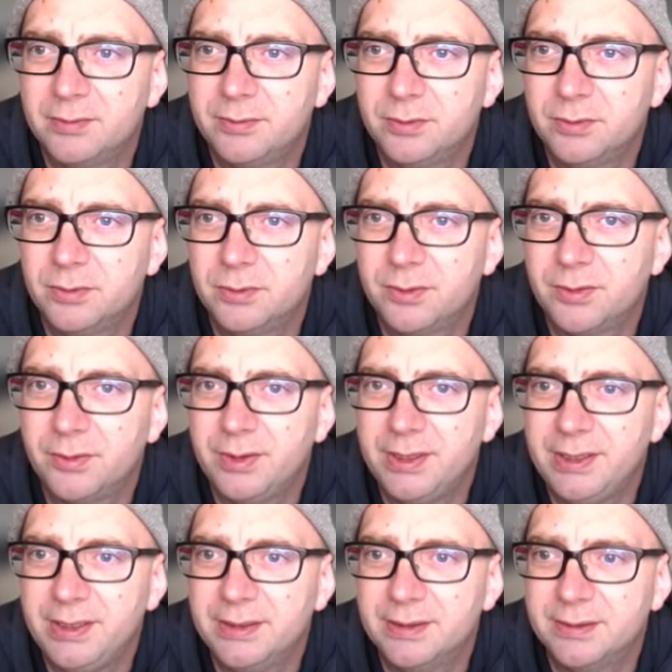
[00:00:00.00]
4, 3
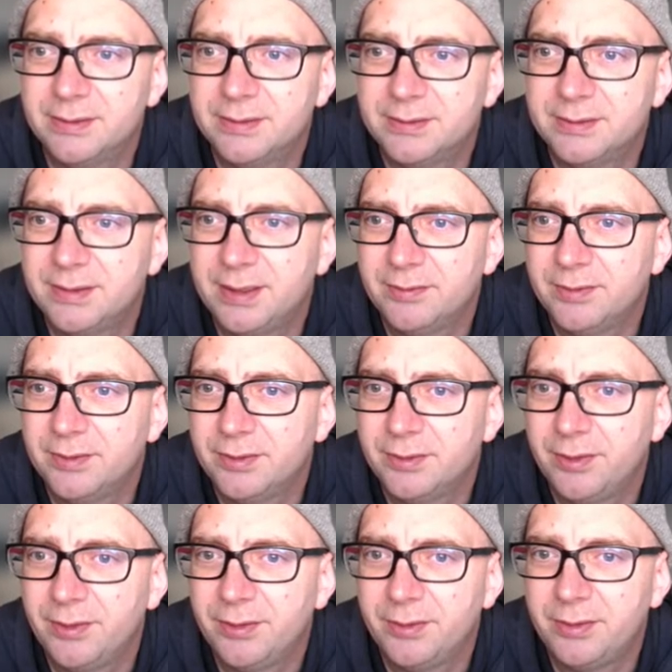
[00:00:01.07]
and a 7,
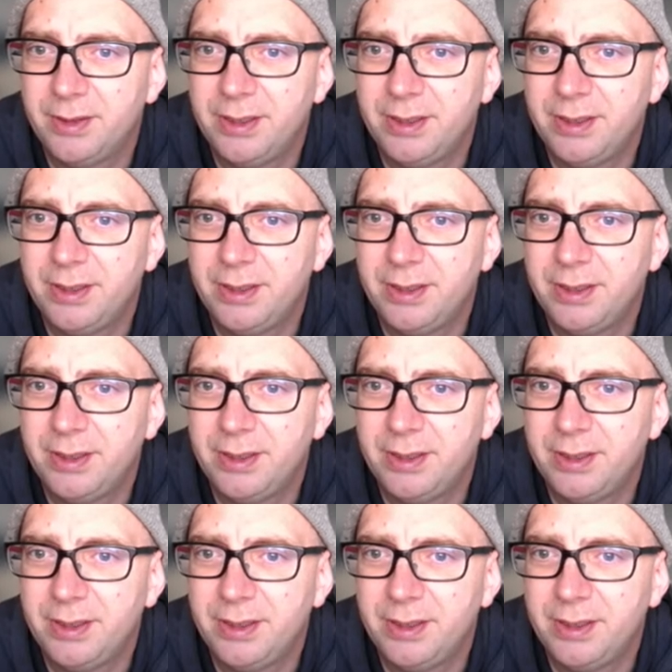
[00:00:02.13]
3.